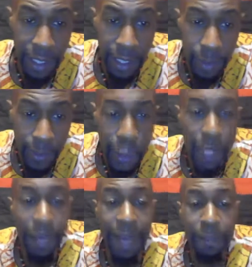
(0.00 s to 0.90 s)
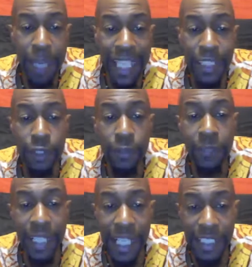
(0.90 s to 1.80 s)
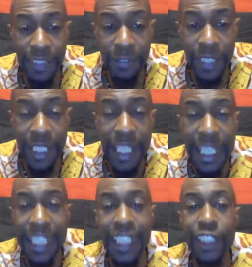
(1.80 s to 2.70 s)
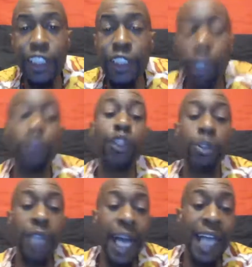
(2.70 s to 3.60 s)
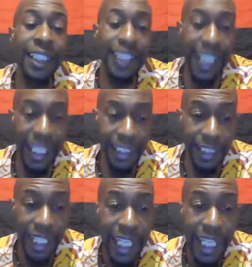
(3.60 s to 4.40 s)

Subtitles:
We talk about Bantu philosophy in its social context